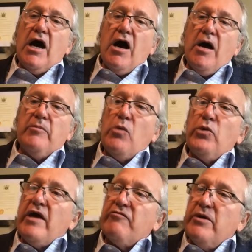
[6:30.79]
Um,
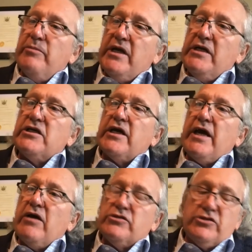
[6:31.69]
we have committees of
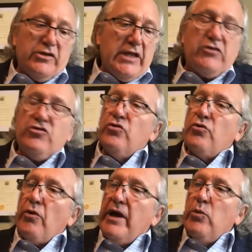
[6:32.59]
council that do
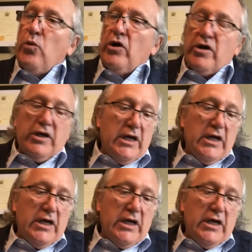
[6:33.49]
great work.